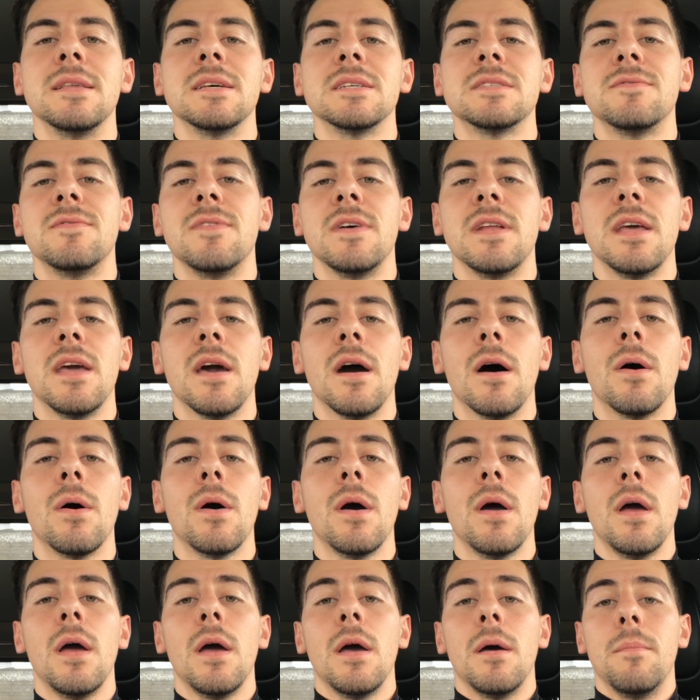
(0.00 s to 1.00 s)
this video
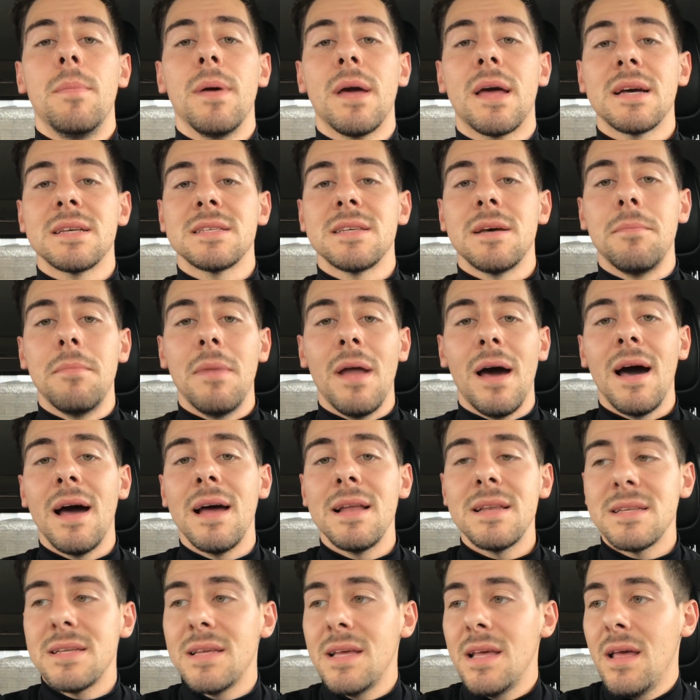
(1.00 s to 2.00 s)
because I'm
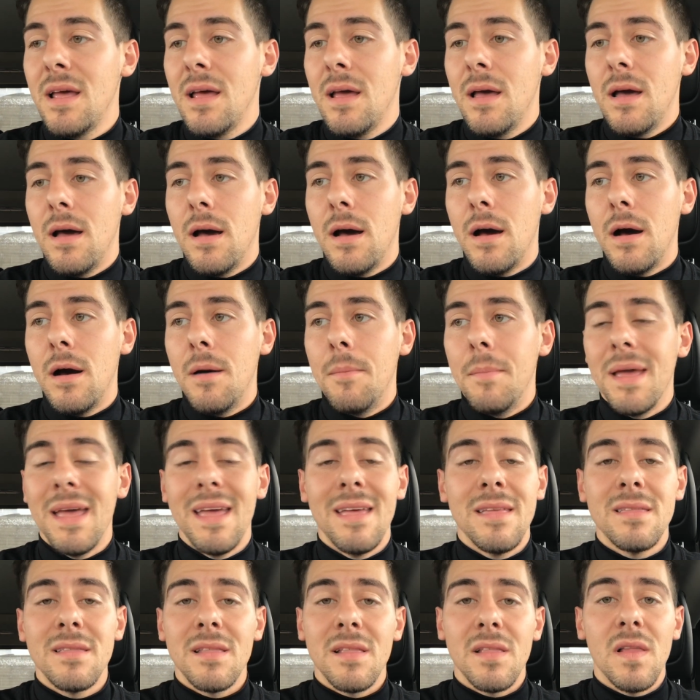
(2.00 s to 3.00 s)
not
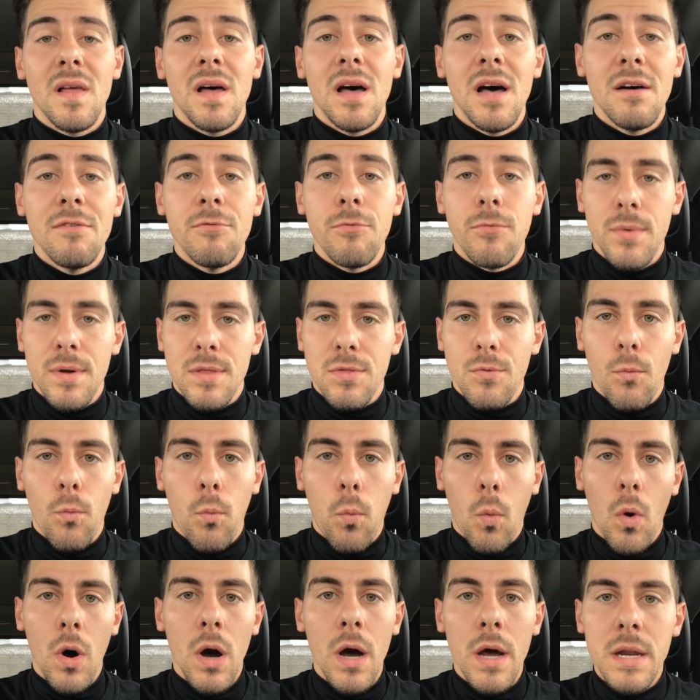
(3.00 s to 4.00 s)
in love with
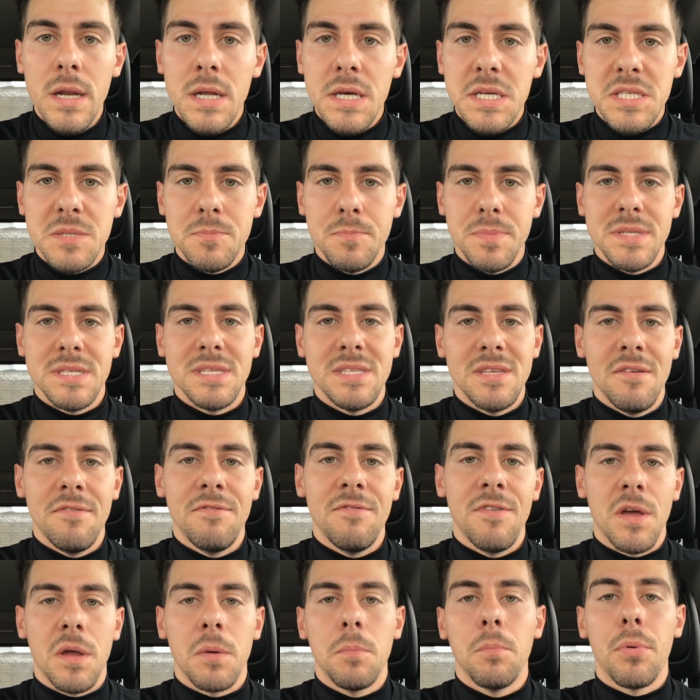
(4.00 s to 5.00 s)
one
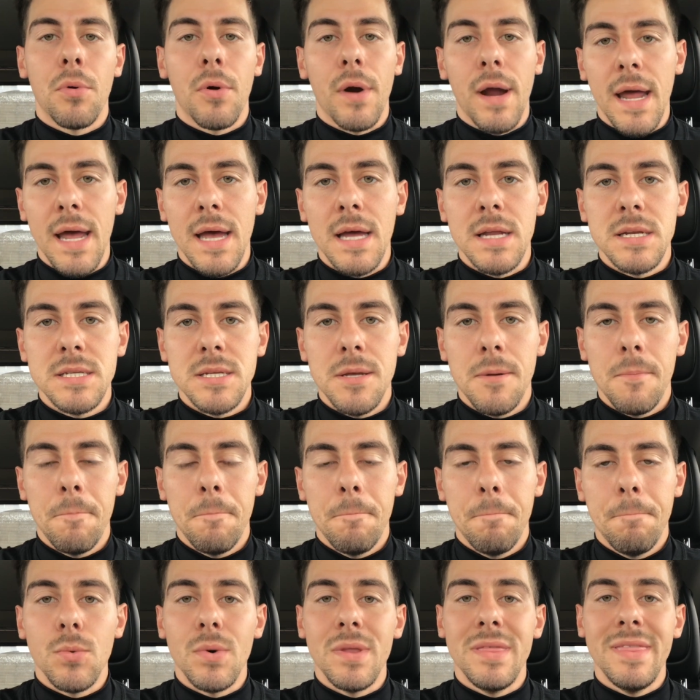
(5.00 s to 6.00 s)
specific brand.
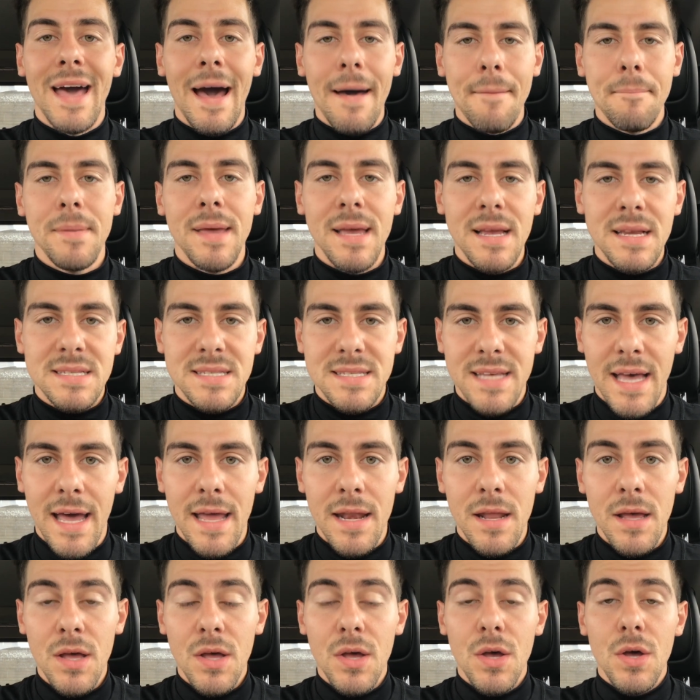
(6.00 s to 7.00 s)
With that being said,
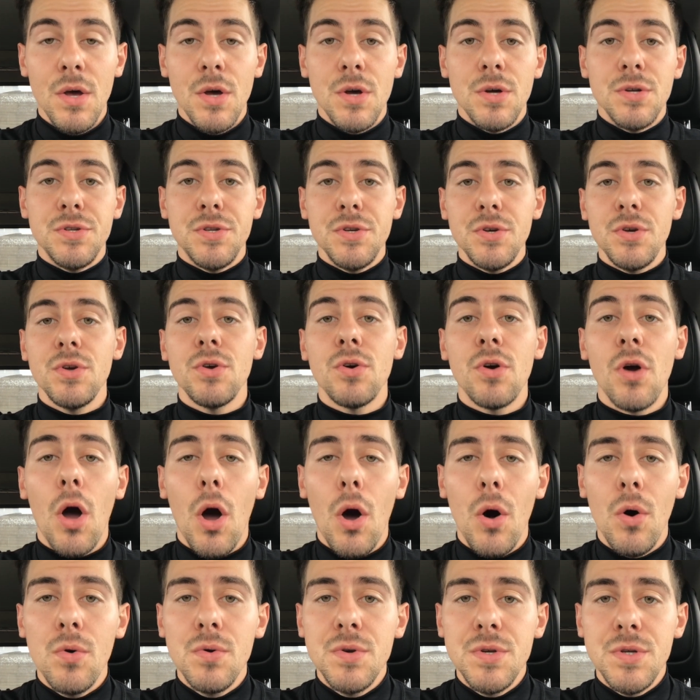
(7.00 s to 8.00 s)
do your
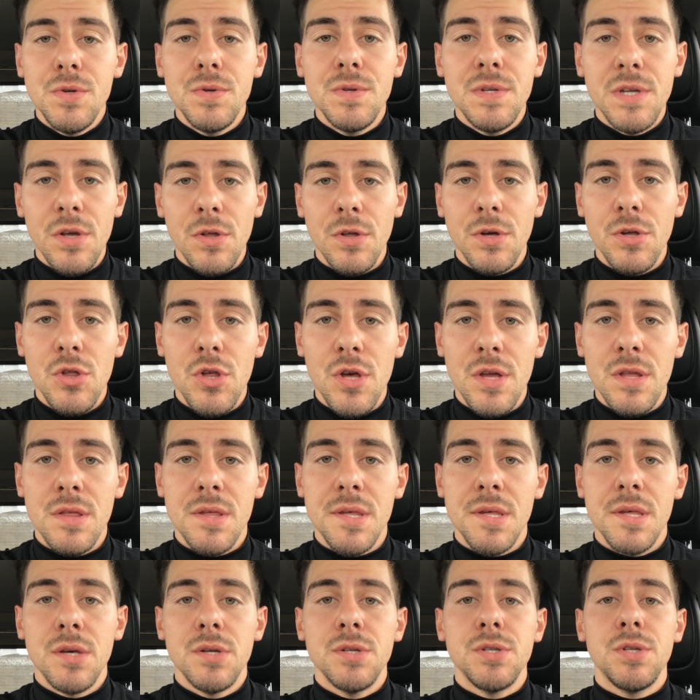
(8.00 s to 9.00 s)
own due
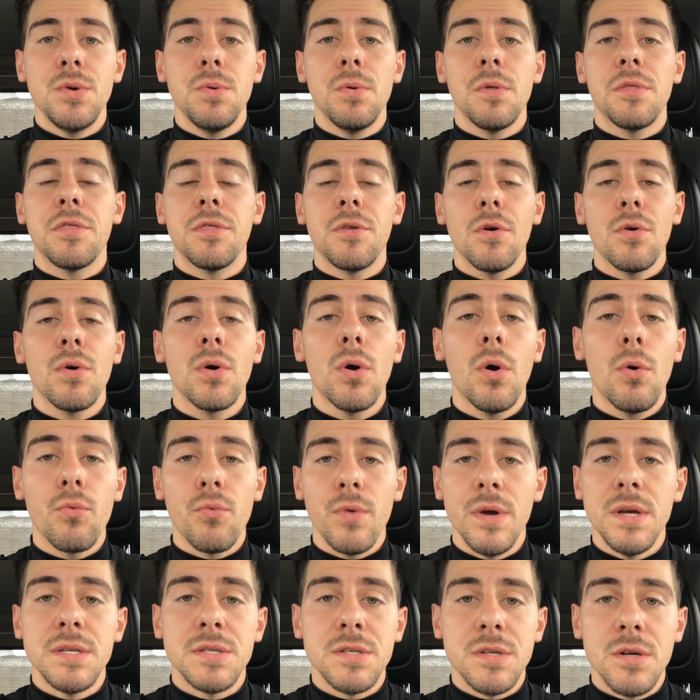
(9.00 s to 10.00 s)
diligence, do thorough
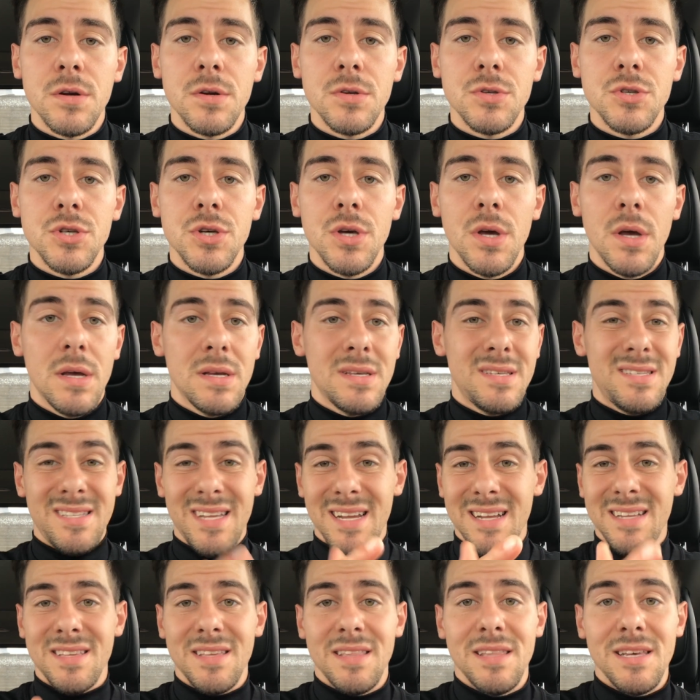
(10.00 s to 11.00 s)
research,
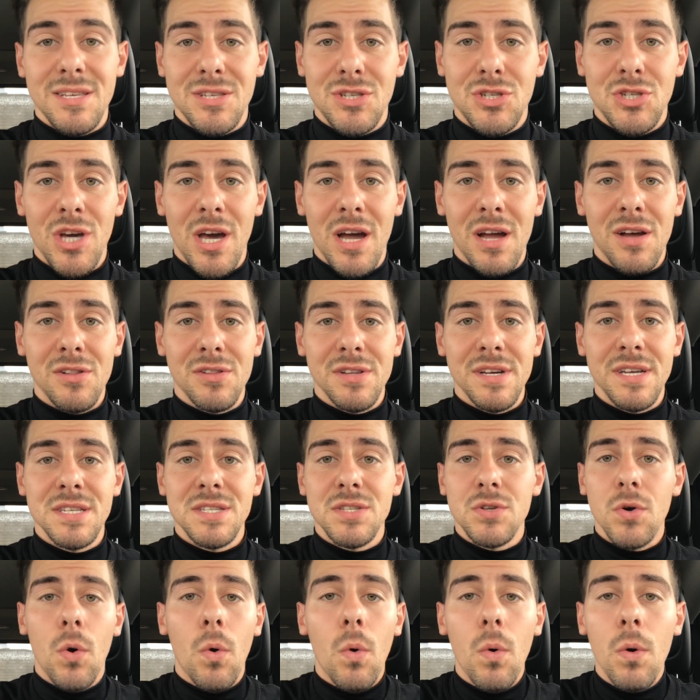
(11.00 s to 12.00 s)
stick to this
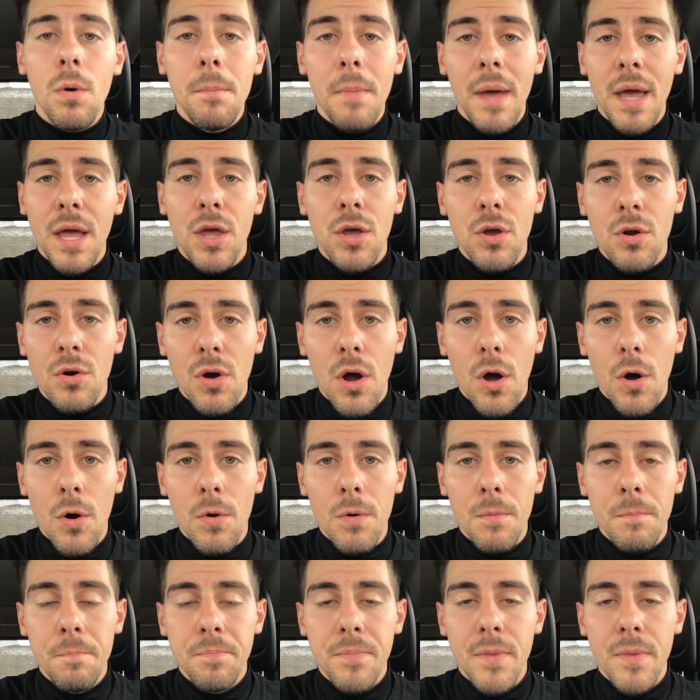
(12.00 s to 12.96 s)
checklist, or make your own.